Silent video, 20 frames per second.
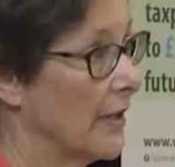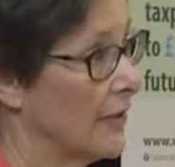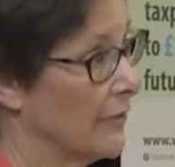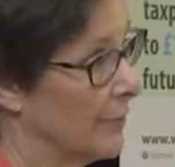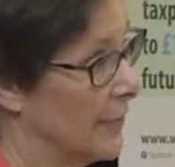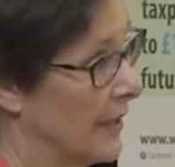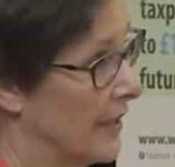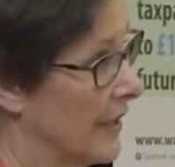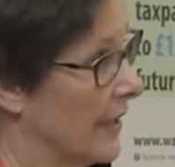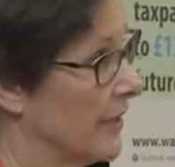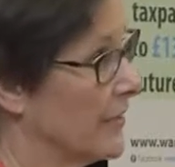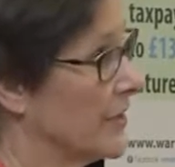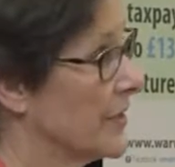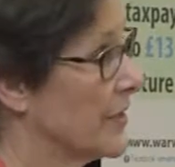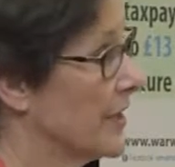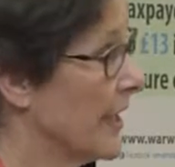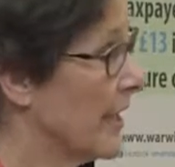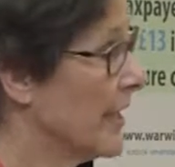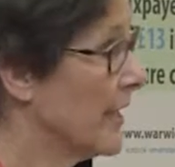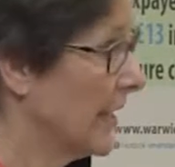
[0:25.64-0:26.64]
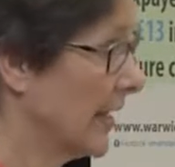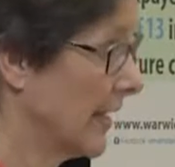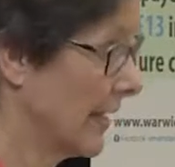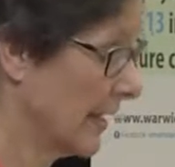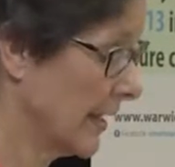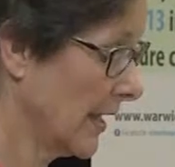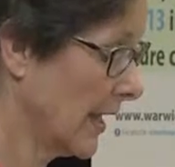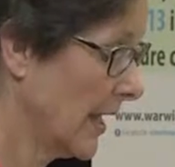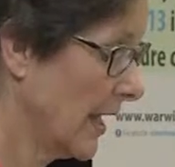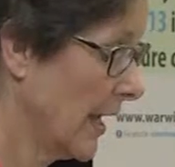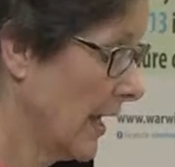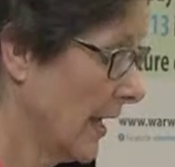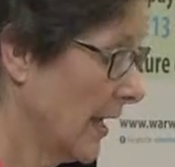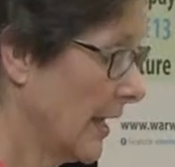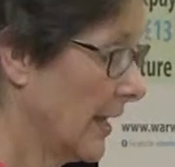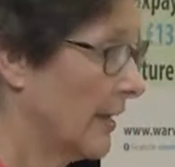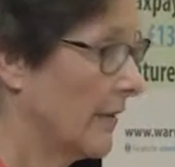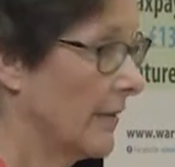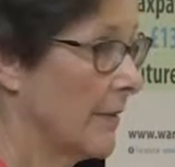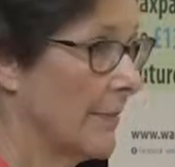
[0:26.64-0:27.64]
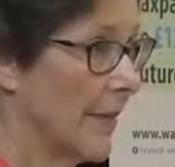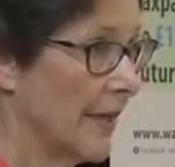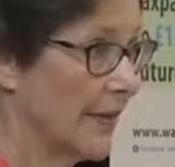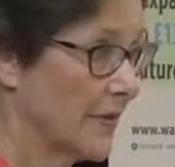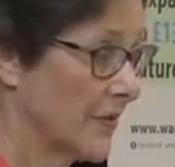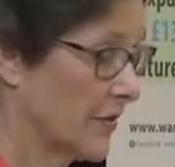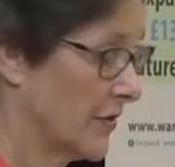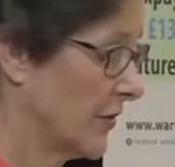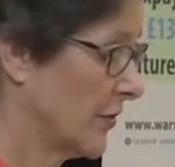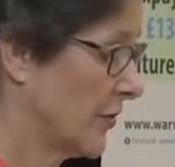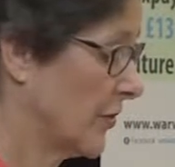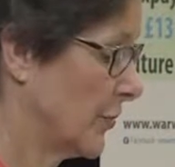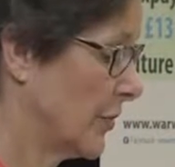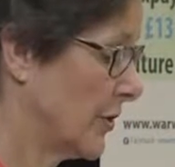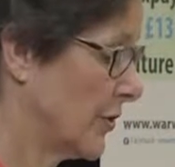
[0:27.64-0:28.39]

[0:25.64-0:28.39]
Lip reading: have been undertaking in the months since we